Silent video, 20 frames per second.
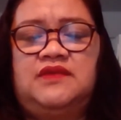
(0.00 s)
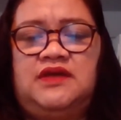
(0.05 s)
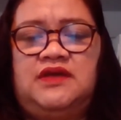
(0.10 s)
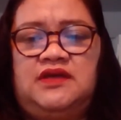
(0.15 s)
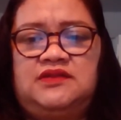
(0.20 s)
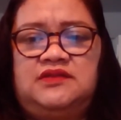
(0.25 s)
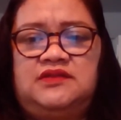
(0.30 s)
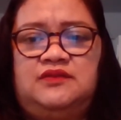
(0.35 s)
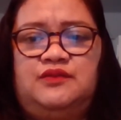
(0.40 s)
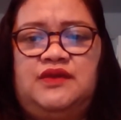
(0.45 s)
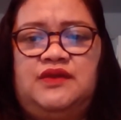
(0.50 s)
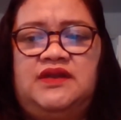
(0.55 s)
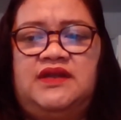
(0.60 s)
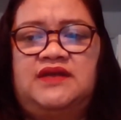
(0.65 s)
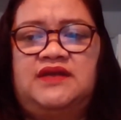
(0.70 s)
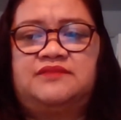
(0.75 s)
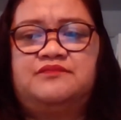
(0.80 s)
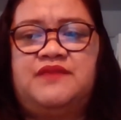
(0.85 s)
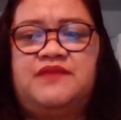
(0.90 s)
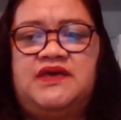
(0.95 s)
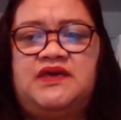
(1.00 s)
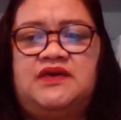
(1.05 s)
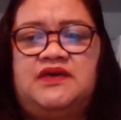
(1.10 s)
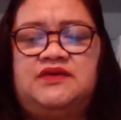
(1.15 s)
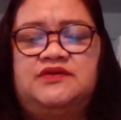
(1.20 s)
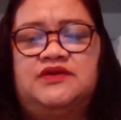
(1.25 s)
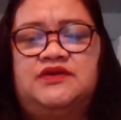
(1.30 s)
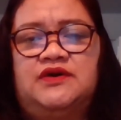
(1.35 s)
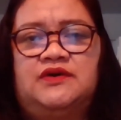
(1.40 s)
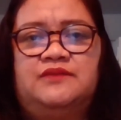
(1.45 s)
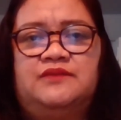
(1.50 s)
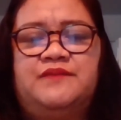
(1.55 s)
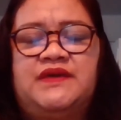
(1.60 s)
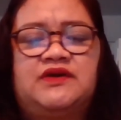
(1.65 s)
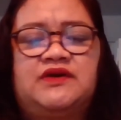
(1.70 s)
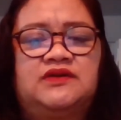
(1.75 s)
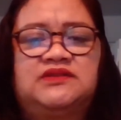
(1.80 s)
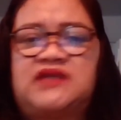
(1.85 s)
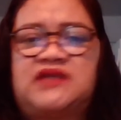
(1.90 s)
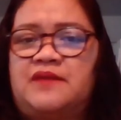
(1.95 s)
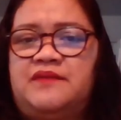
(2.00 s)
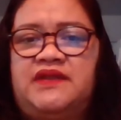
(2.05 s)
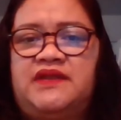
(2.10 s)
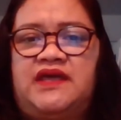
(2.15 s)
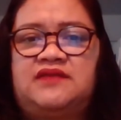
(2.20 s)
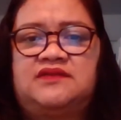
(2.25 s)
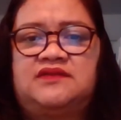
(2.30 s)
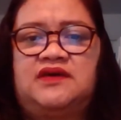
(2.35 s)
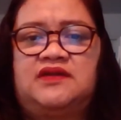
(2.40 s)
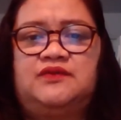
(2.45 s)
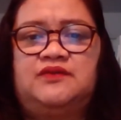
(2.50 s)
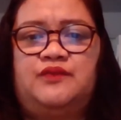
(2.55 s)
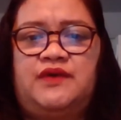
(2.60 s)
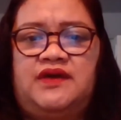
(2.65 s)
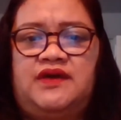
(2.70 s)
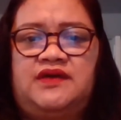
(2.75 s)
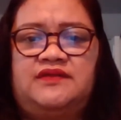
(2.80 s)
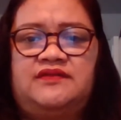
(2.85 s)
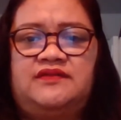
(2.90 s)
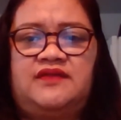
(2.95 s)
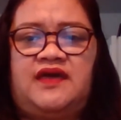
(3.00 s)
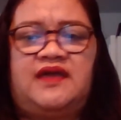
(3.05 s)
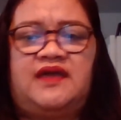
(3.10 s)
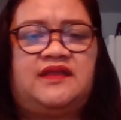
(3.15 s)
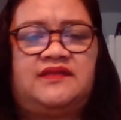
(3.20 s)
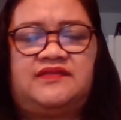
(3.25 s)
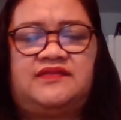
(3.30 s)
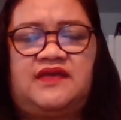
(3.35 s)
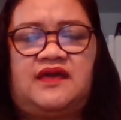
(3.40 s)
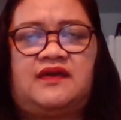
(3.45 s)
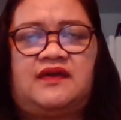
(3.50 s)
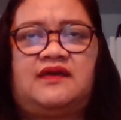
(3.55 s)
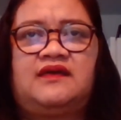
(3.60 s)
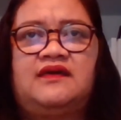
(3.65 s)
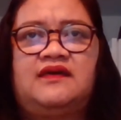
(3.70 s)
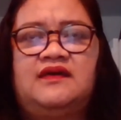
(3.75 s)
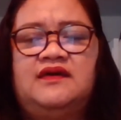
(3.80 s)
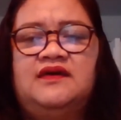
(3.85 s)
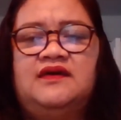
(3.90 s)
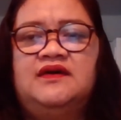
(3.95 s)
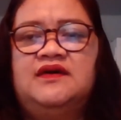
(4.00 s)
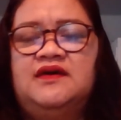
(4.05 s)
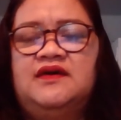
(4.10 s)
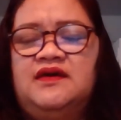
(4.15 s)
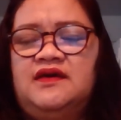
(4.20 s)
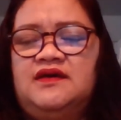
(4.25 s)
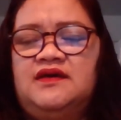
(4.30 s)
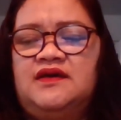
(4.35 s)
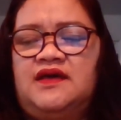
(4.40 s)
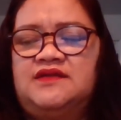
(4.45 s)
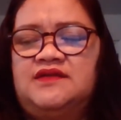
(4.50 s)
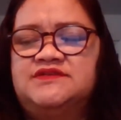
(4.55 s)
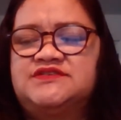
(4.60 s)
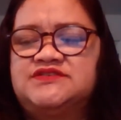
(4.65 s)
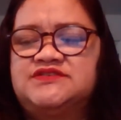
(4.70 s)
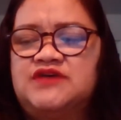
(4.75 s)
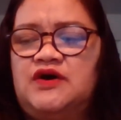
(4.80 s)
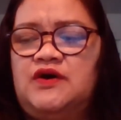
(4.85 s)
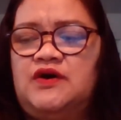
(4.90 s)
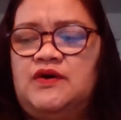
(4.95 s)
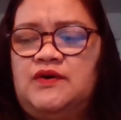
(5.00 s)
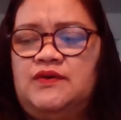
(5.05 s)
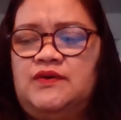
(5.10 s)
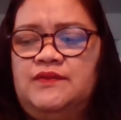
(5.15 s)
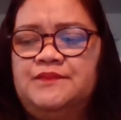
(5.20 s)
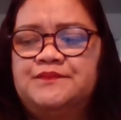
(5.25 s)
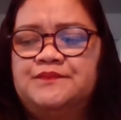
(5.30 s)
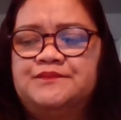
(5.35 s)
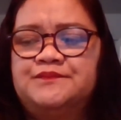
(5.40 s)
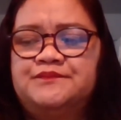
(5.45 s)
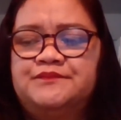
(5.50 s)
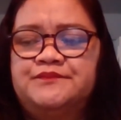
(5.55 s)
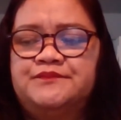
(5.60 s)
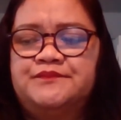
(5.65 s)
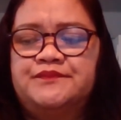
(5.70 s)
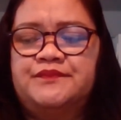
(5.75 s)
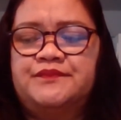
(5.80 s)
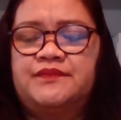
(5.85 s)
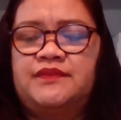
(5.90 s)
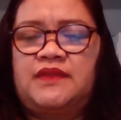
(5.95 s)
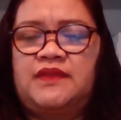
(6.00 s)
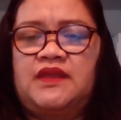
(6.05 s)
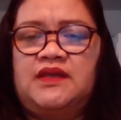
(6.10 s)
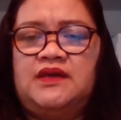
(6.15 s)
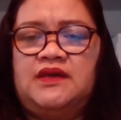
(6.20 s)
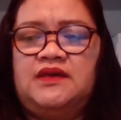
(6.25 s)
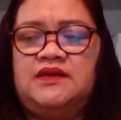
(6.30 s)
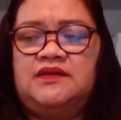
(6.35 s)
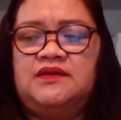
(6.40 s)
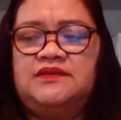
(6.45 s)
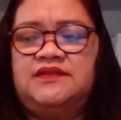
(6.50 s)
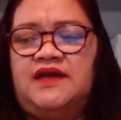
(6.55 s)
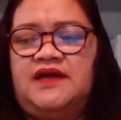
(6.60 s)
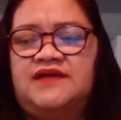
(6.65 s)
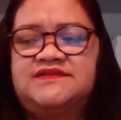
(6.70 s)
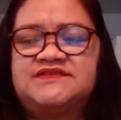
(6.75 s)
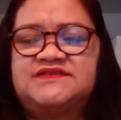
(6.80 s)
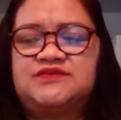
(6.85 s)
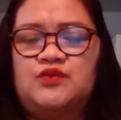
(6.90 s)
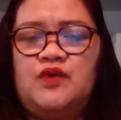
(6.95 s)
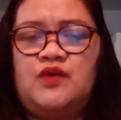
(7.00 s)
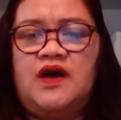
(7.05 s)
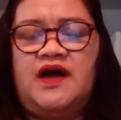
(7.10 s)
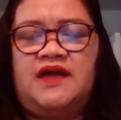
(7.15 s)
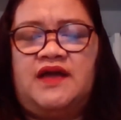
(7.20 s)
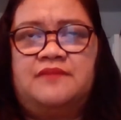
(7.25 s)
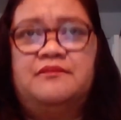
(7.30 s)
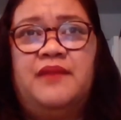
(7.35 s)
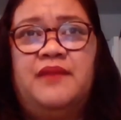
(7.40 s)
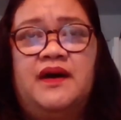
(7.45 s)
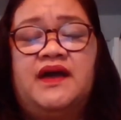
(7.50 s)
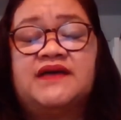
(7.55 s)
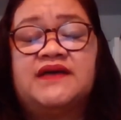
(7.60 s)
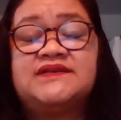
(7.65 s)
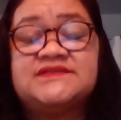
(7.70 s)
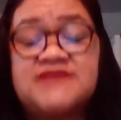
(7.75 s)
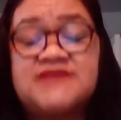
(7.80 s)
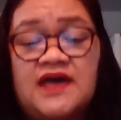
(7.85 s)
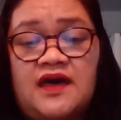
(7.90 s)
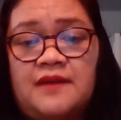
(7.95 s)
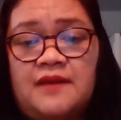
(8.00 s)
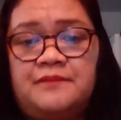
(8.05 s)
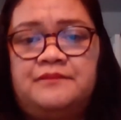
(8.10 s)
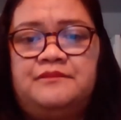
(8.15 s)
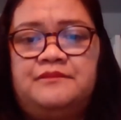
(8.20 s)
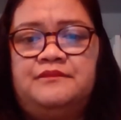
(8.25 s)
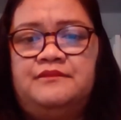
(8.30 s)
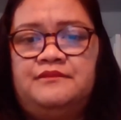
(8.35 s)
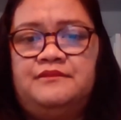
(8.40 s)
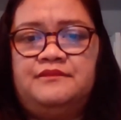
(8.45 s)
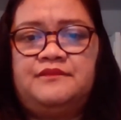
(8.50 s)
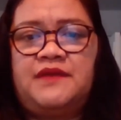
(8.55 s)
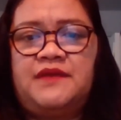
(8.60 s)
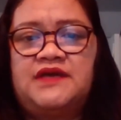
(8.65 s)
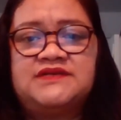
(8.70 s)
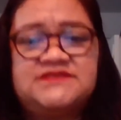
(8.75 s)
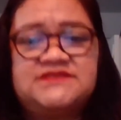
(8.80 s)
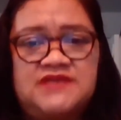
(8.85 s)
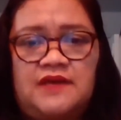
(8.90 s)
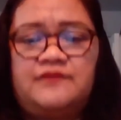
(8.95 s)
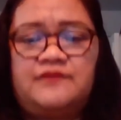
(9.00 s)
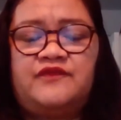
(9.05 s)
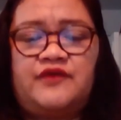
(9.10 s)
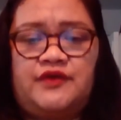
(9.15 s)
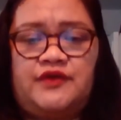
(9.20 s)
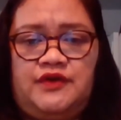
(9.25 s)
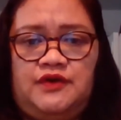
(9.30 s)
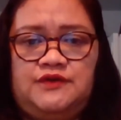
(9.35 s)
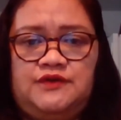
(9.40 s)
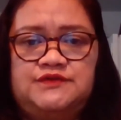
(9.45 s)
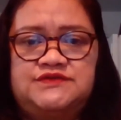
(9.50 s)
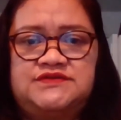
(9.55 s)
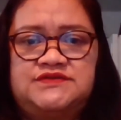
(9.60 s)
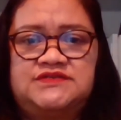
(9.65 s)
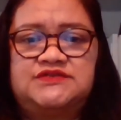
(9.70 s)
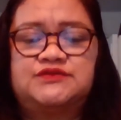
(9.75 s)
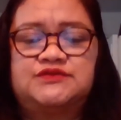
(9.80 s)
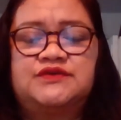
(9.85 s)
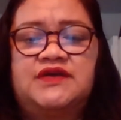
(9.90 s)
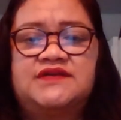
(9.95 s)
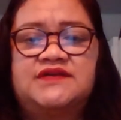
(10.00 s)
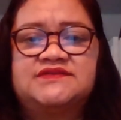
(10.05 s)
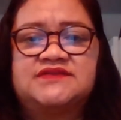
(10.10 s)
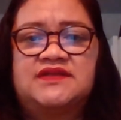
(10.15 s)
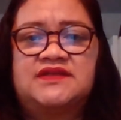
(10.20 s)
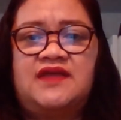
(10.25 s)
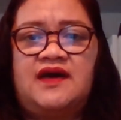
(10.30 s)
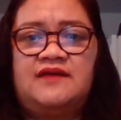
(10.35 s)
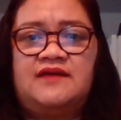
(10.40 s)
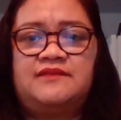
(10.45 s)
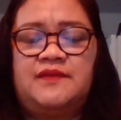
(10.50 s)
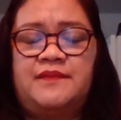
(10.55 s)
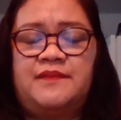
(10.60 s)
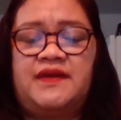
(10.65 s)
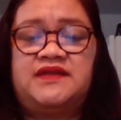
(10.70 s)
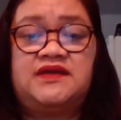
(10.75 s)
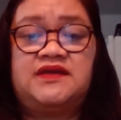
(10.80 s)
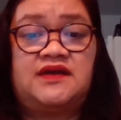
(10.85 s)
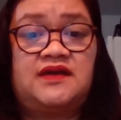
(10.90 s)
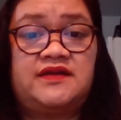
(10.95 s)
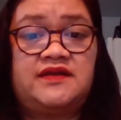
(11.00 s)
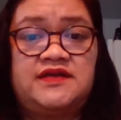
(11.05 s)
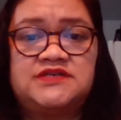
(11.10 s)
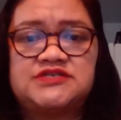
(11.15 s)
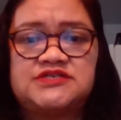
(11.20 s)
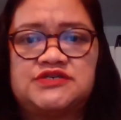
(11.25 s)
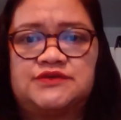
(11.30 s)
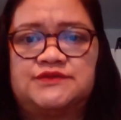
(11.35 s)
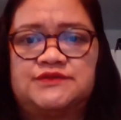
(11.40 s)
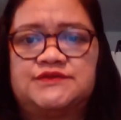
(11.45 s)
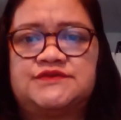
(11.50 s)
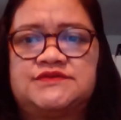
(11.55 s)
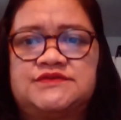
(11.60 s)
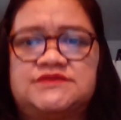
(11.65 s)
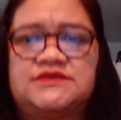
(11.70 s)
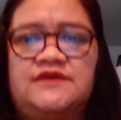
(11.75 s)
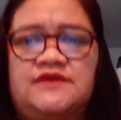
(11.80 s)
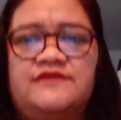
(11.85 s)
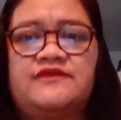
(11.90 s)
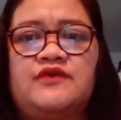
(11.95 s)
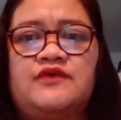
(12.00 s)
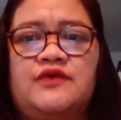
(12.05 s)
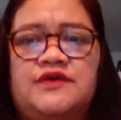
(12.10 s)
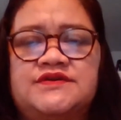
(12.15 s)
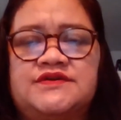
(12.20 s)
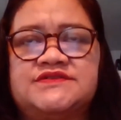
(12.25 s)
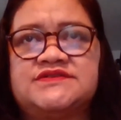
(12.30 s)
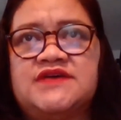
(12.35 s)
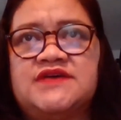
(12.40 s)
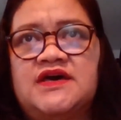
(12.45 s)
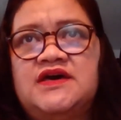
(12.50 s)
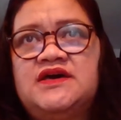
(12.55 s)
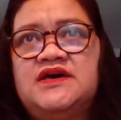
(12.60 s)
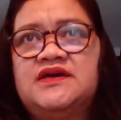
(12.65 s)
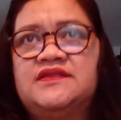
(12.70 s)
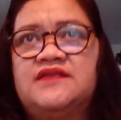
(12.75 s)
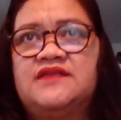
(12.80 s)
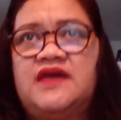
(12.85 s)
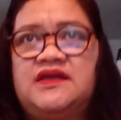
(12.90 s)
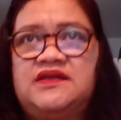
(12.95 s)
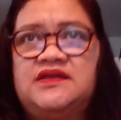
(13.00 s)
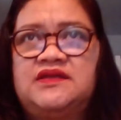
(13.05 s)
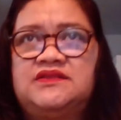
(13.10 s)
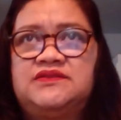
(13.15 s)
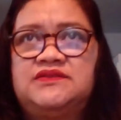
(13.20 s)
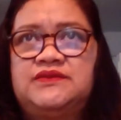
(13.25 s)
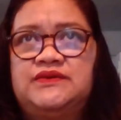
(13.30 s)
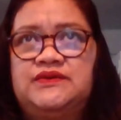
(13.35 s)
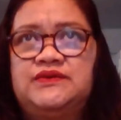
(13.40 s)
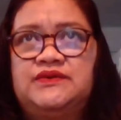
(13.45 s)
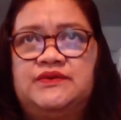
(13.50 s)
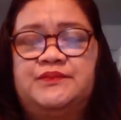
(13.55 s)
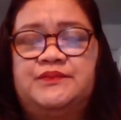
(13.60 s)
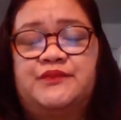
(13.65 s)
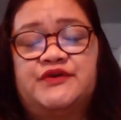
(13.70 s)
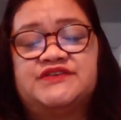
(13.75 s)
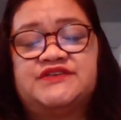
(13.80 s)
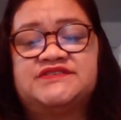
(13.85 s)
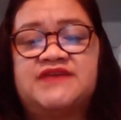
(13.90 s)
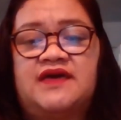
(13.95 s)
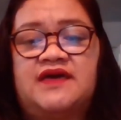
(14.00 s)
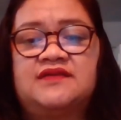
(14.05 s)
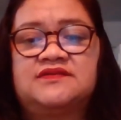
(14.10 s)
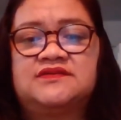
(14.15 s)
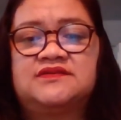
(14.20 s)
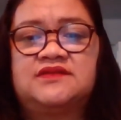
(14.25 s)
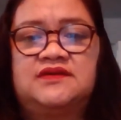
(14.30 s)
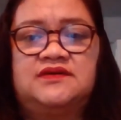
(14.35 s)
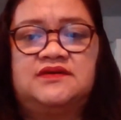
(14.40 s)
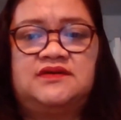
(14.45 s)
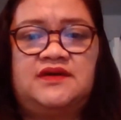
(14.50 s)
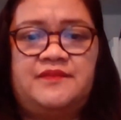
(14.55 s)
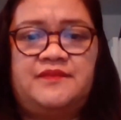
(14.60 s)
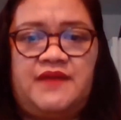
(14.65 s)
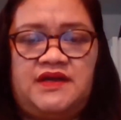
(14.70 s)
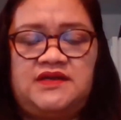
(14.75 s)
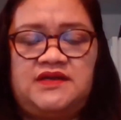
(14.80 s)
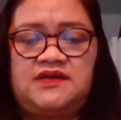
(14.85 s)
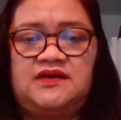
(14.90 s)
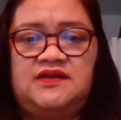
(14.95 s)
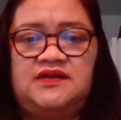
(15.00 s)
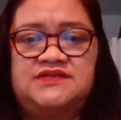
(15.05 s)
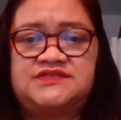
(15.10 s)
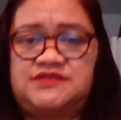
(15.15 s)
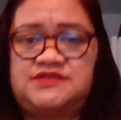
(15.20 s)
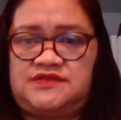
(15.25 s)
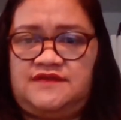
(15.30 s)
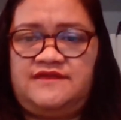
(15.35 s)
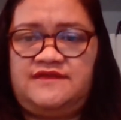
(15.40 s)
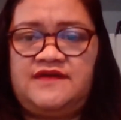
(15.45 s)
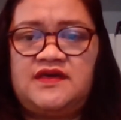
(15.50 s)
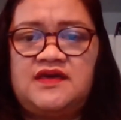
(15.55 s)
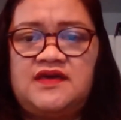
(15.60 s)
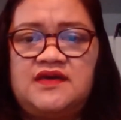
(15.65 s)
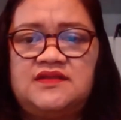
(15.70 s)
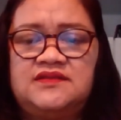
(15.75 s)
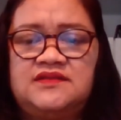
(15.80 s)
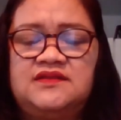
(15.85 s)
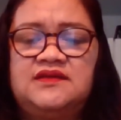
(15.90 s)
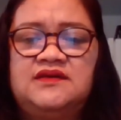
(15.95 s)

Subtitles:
it will not be, be contaminated with anything. And so that's one. But except for those students that have medical issues, of course, they need to present a medical certificate